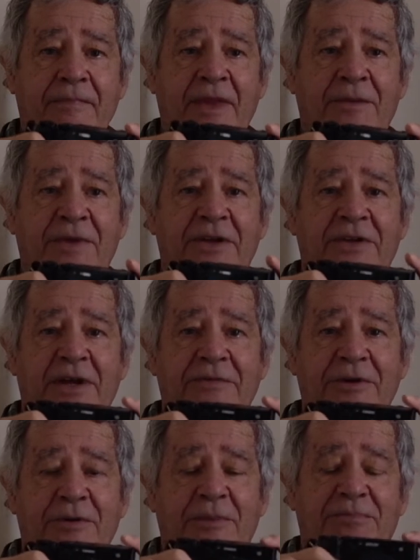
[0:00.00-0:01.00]
which
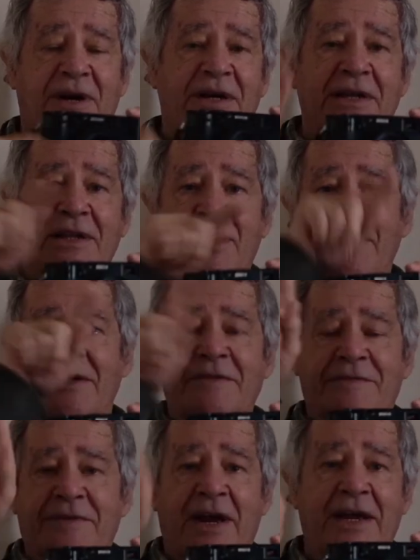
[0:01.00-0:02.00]
gives you a bright line
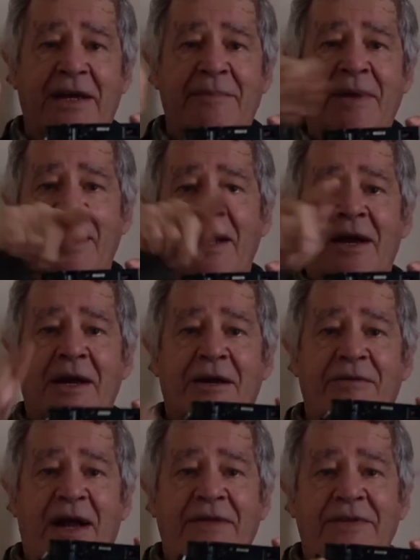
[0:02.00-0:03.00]
frame
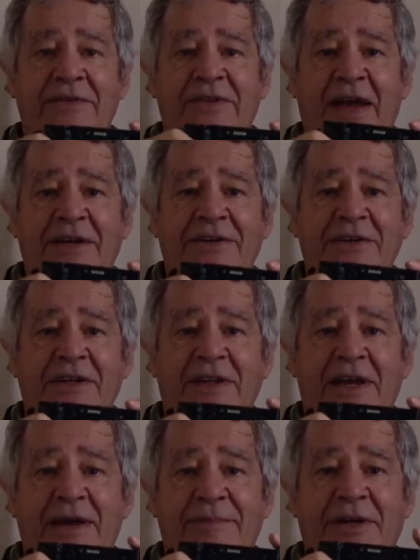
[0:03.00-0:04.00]
around the section of
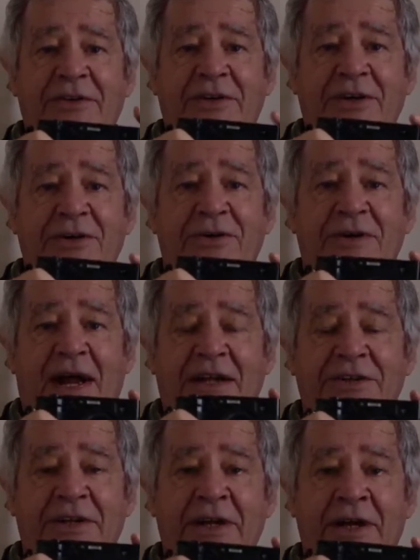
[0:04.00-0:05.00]
the image that you're
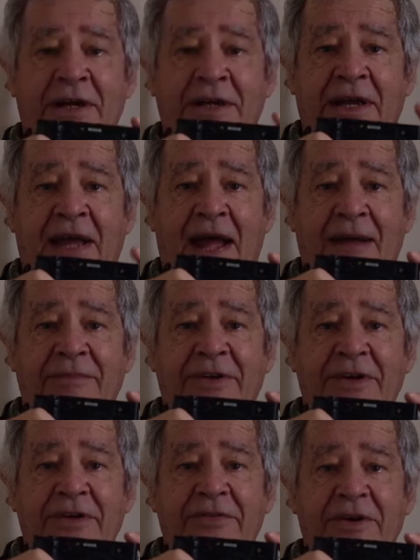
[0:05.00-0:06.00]
actually going to
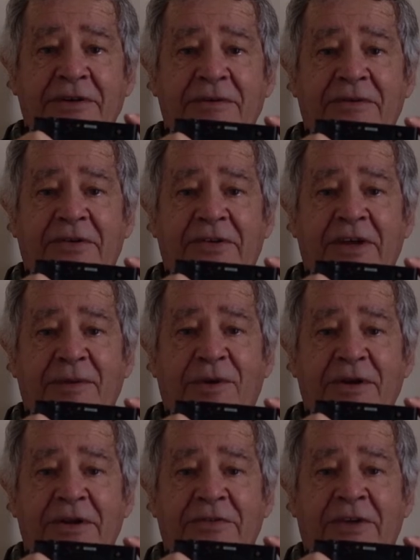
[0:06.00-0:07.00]
capture, so you can see
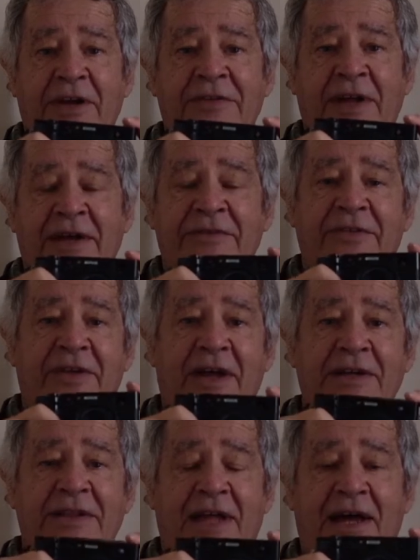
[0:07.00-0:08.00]
what is just
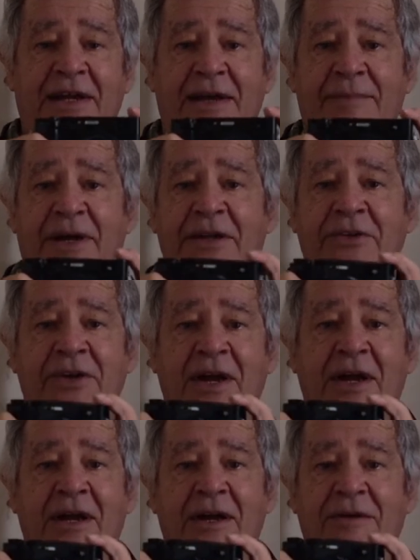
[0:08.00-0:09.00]
outside that image,
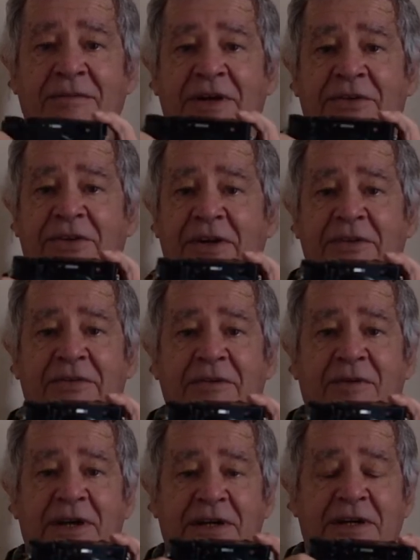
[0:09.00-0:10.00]
which is
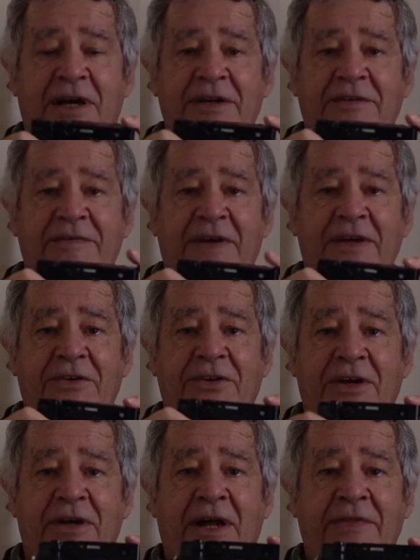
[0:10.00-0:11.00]
quite a nice
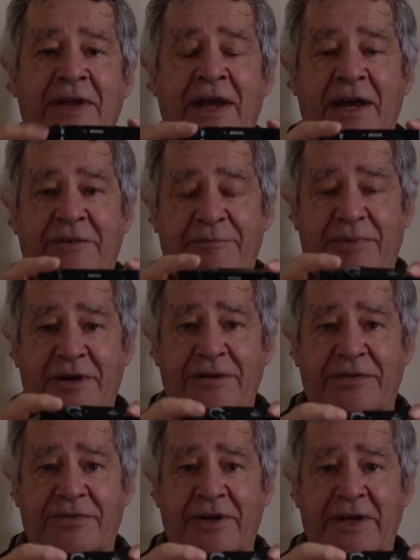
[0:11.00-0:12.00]
feature. And the X Pro
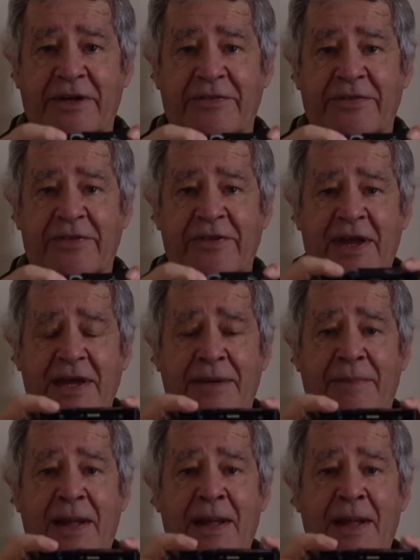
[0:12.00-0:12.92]
3 is the same.